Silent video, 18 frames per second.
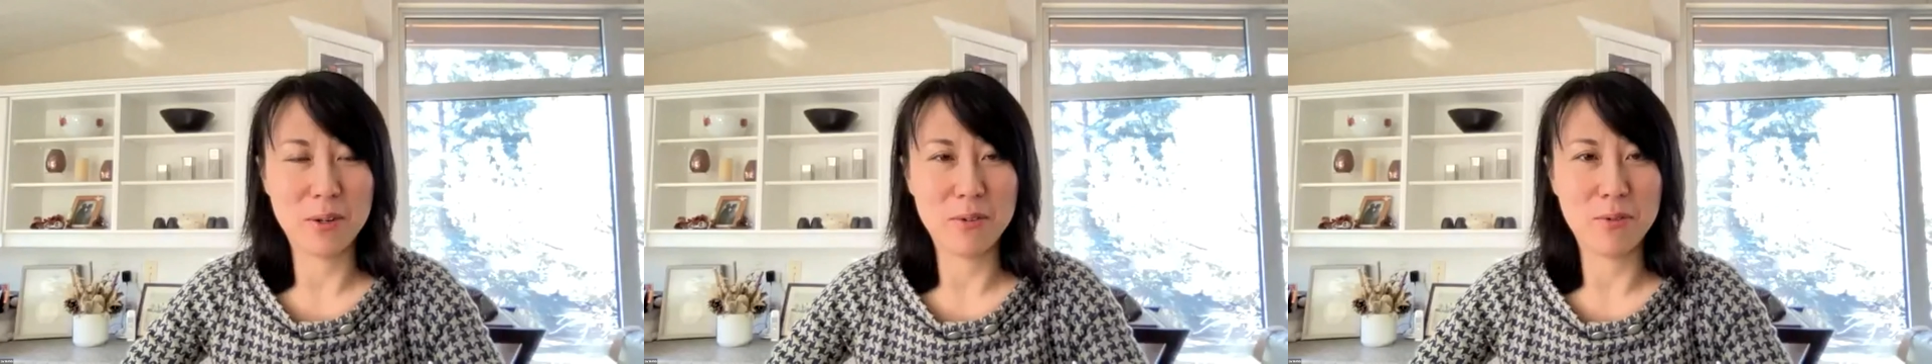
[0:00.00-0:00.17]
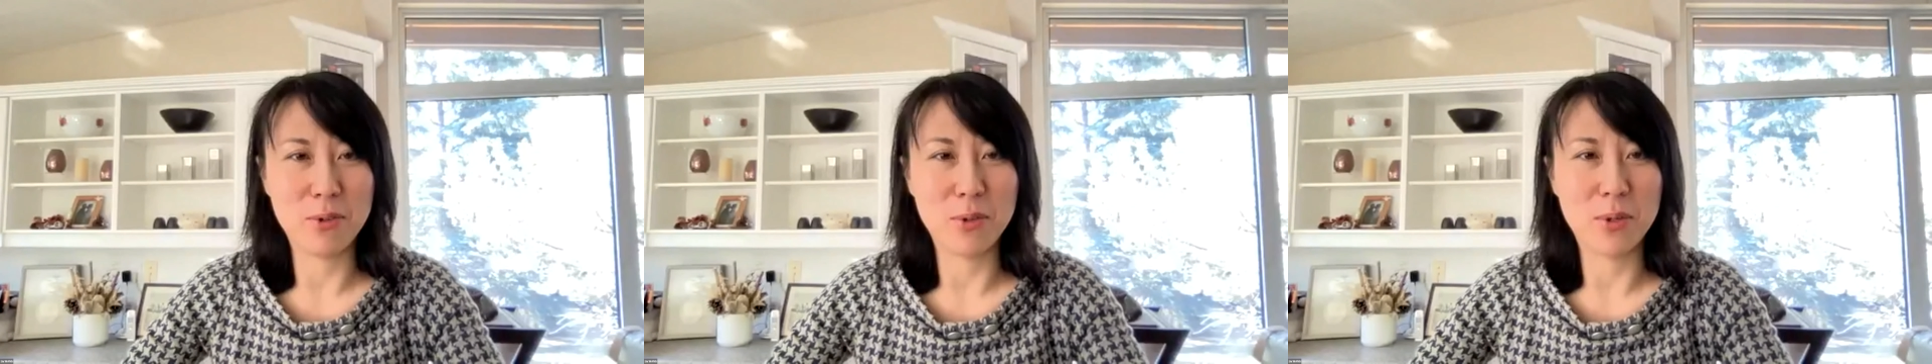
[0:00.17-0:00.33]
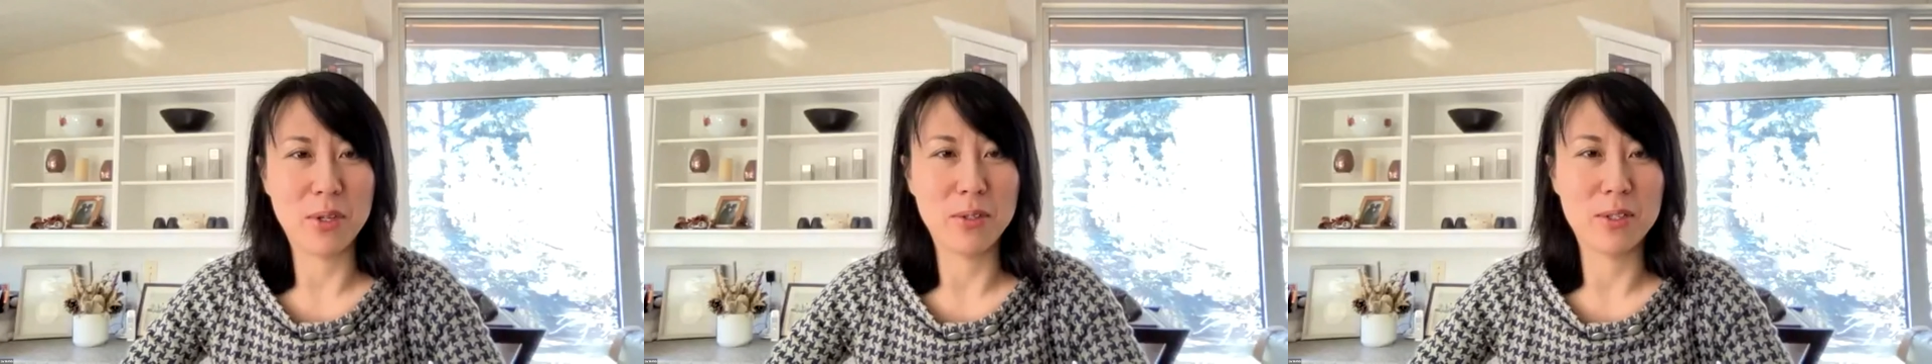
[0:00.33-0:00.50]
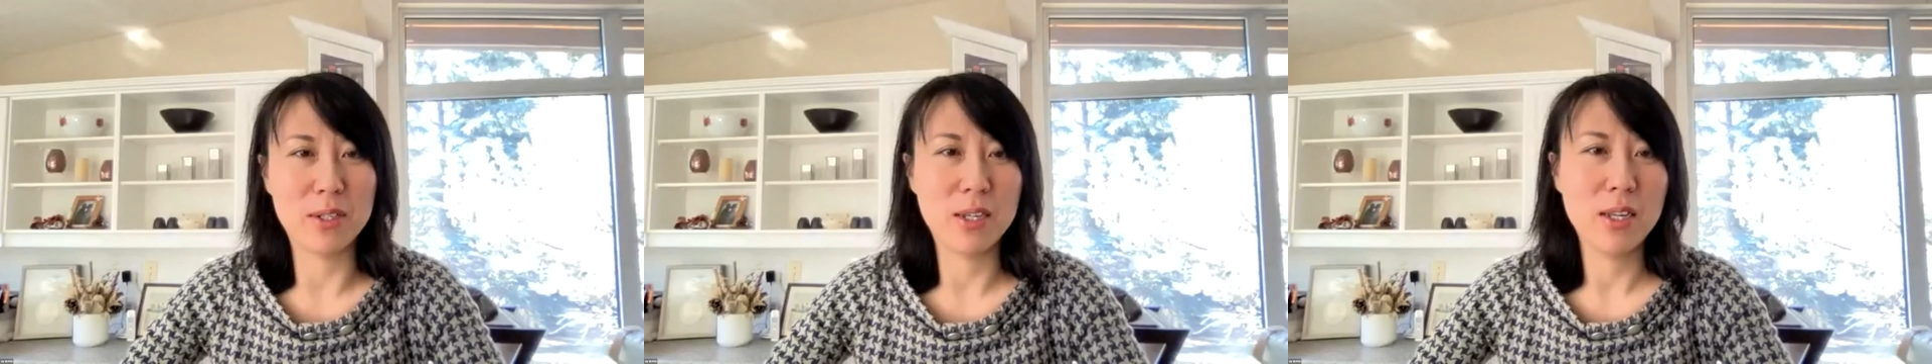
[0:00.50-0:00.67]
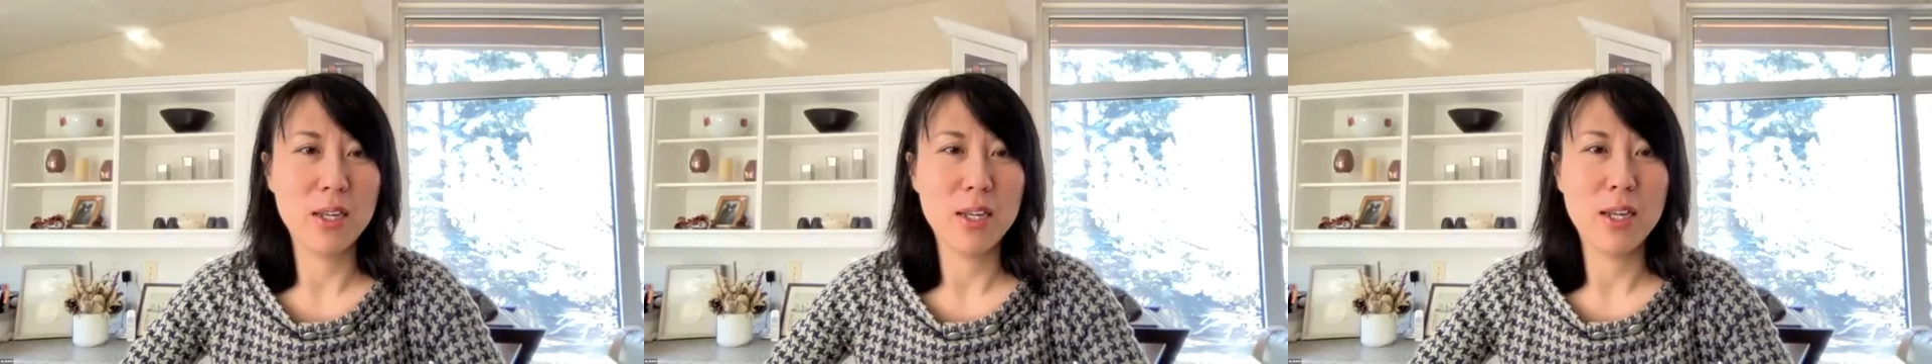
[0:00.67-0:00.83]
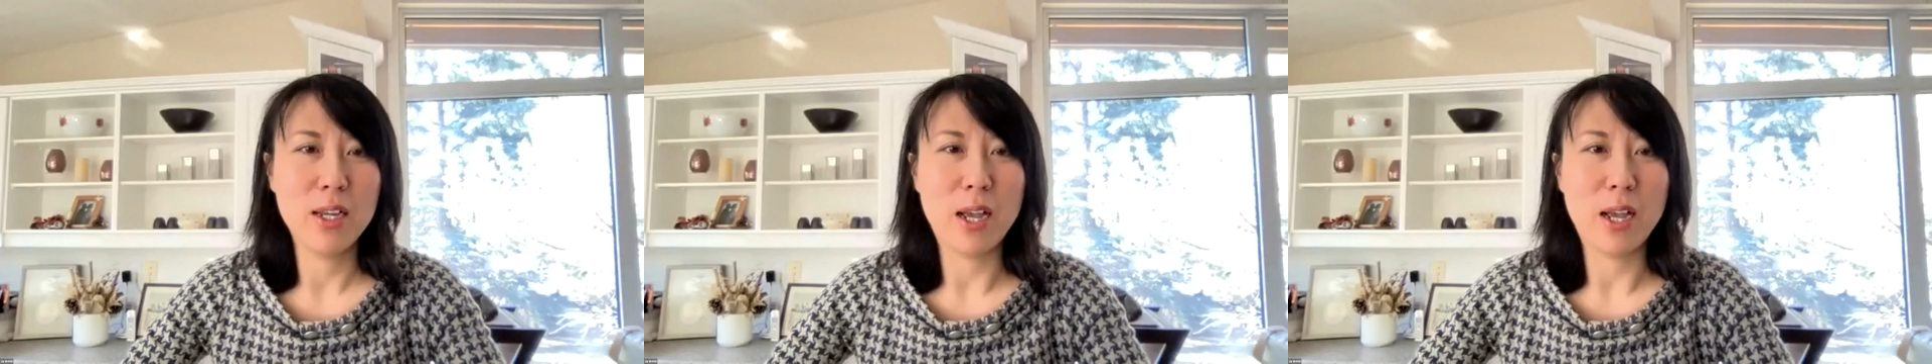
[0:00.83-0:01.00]
If you could
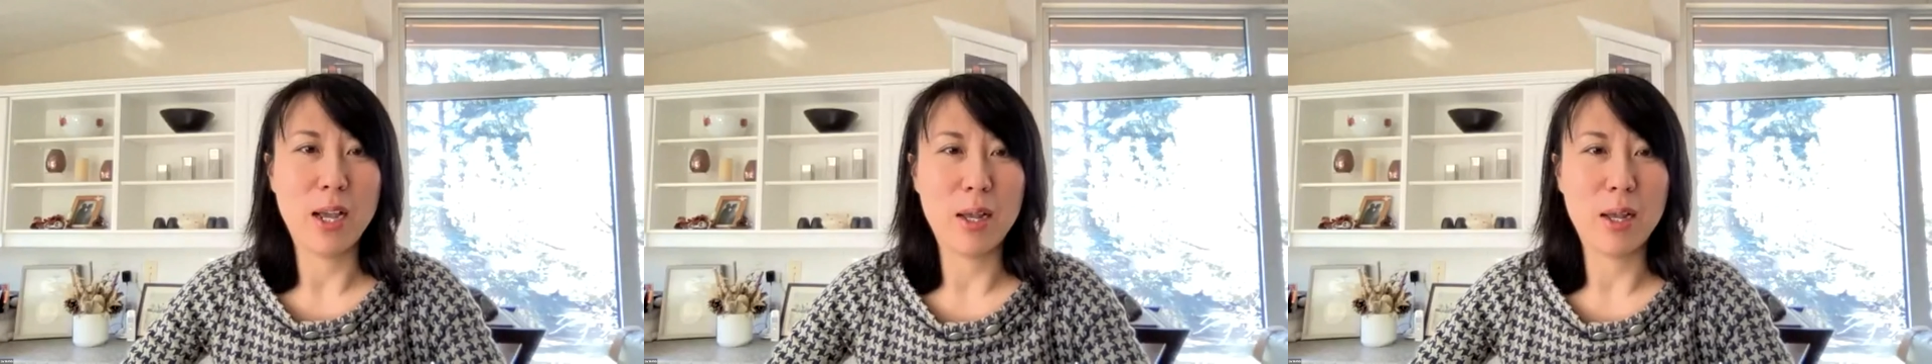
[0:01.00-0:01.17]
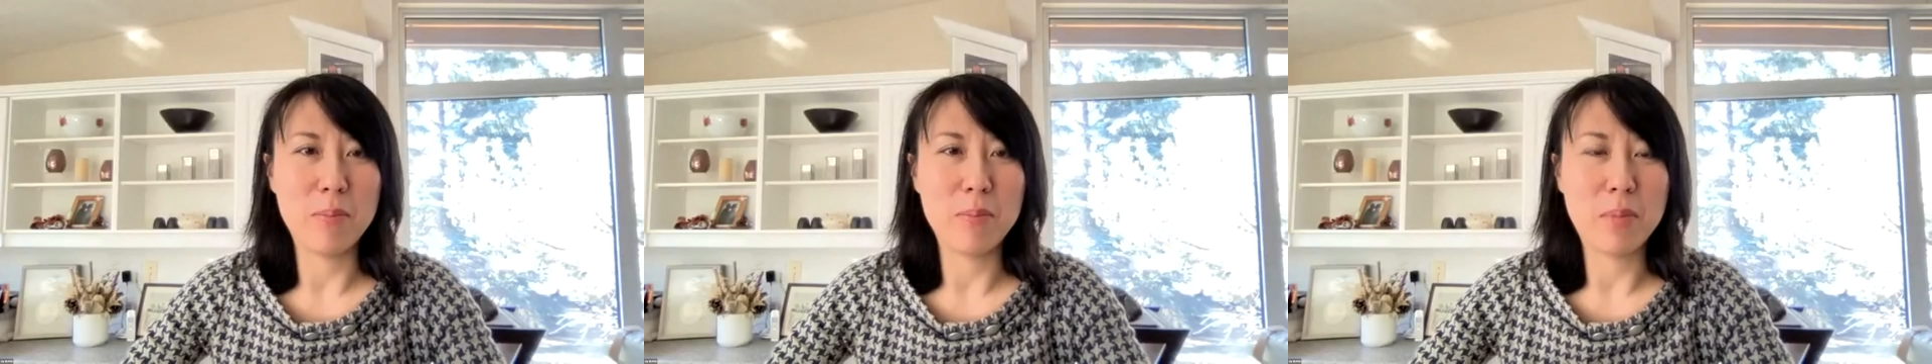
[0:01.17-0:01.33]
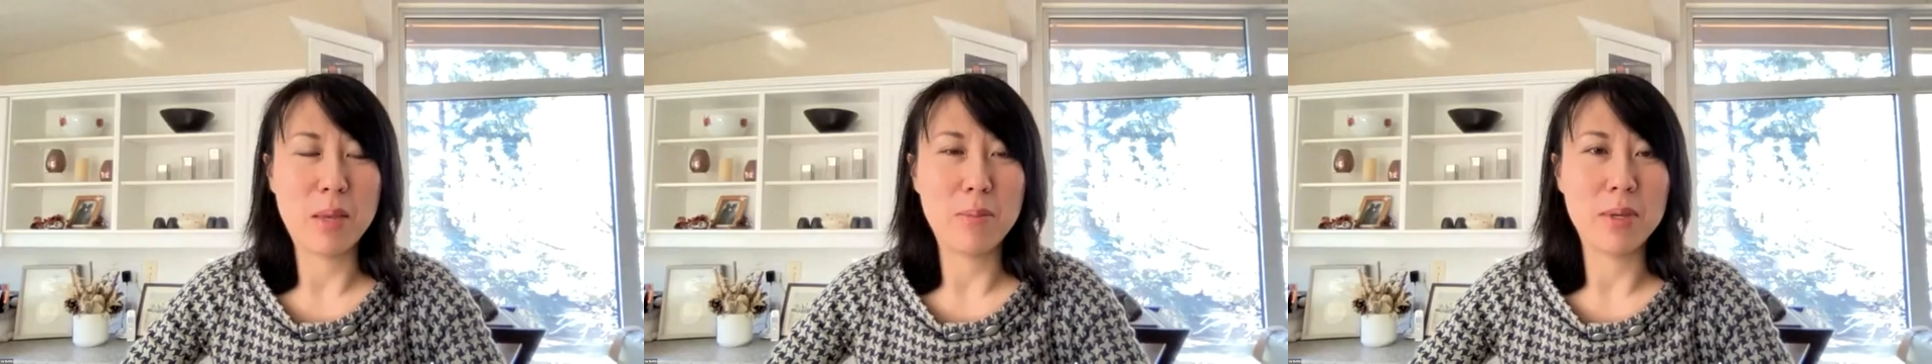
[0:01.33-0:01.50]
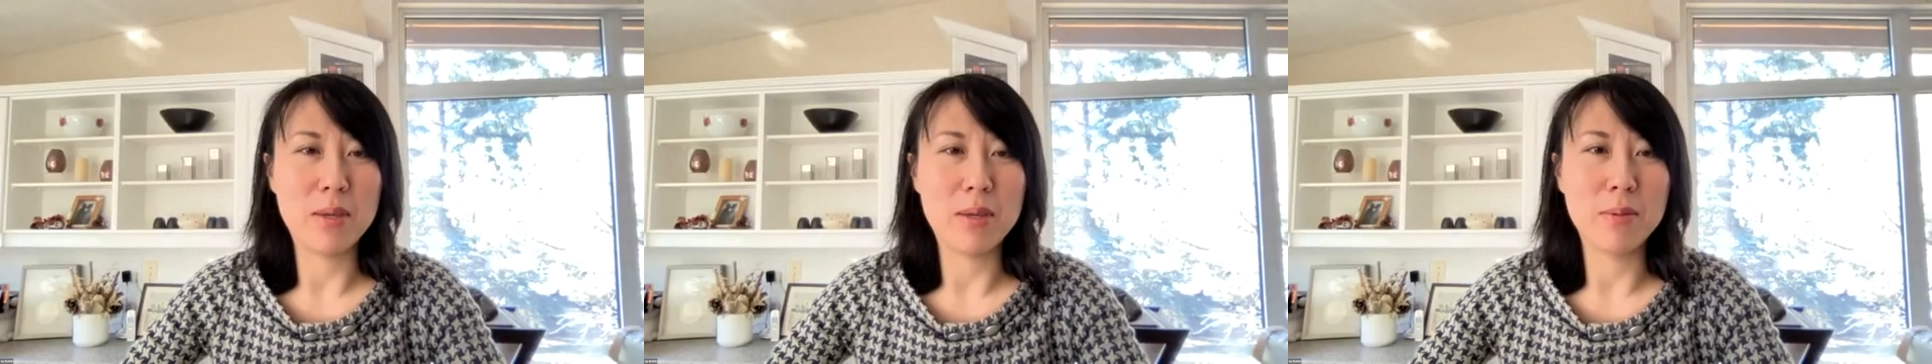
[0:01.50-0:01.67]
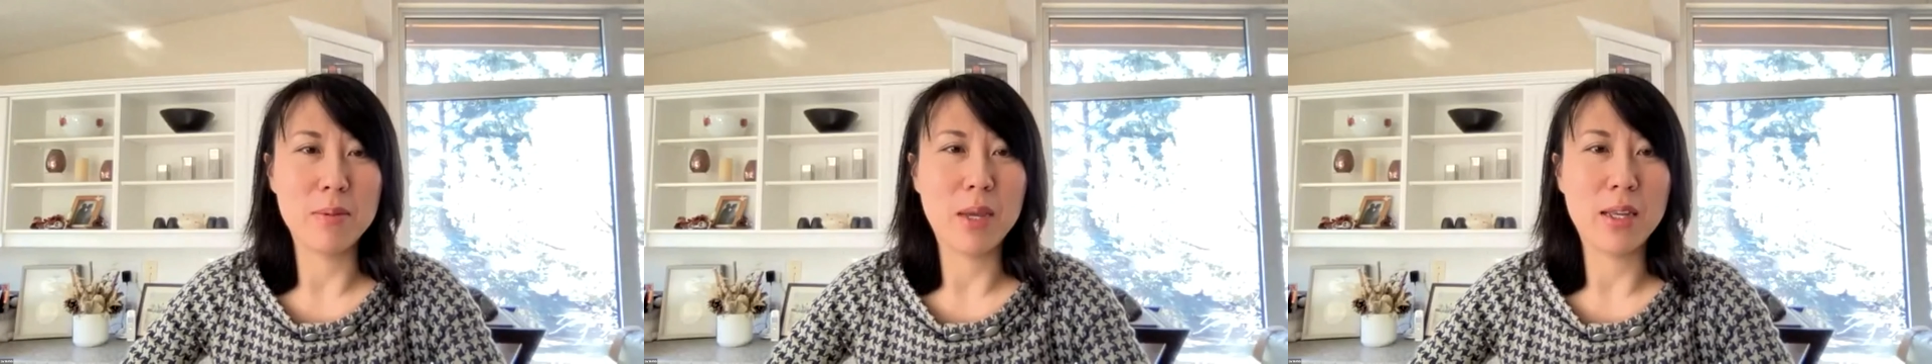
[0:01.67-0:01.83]
maybe